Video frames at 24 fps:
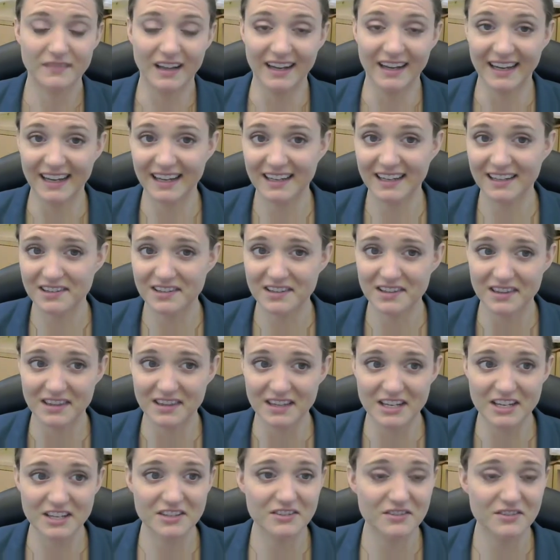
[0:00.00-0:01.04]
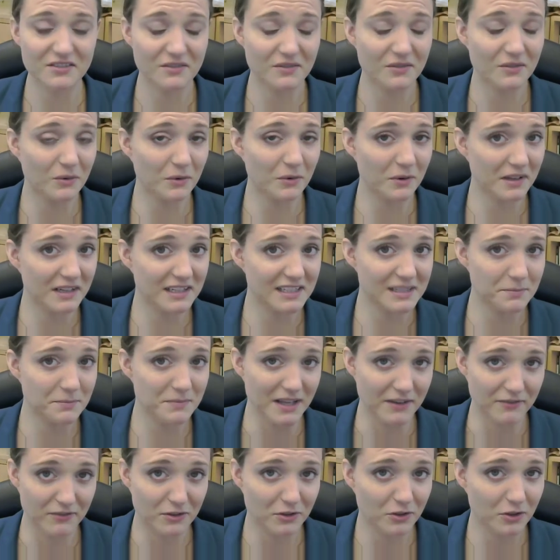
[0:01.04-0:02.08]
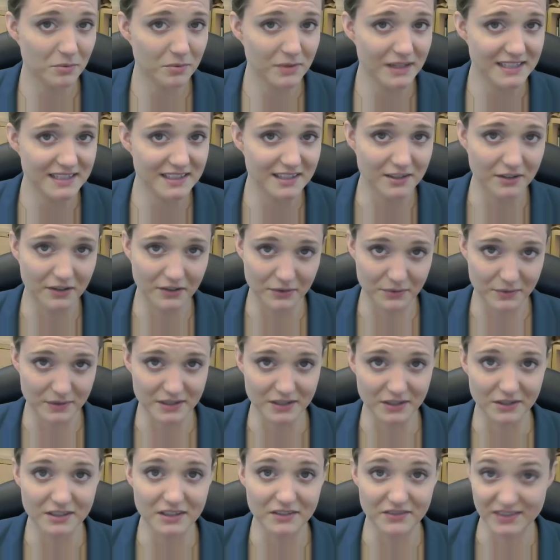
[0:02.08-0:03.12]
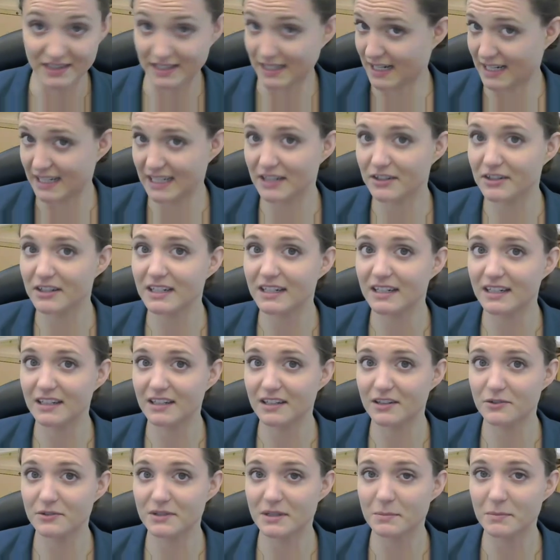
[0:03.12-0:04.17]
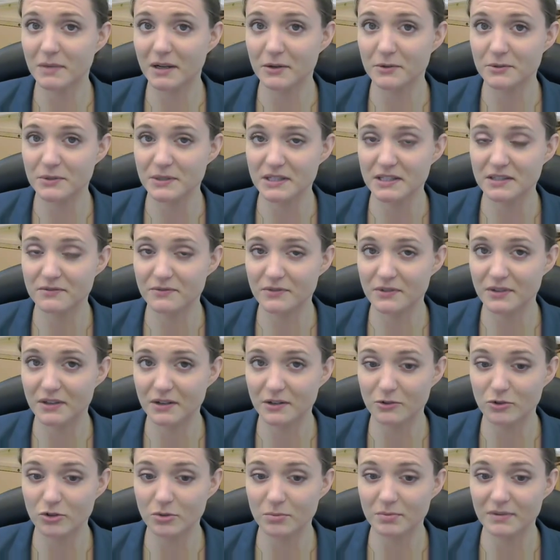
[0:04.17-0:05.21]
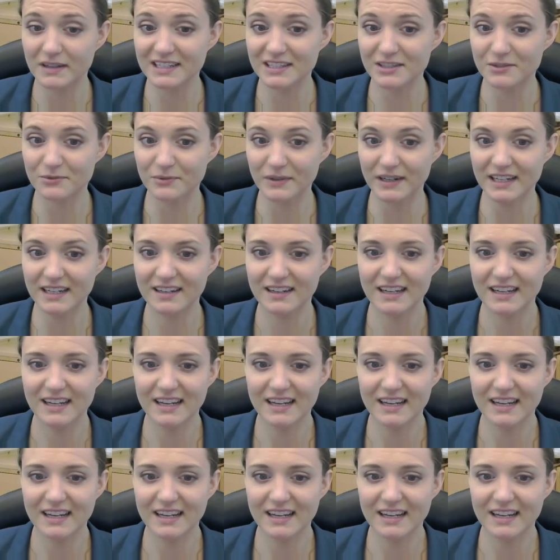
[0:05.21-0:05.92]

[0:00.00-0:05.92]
Again, these organisms have chloroplasts that are the result of secondary endosymbiosis for their chloroplasts, right?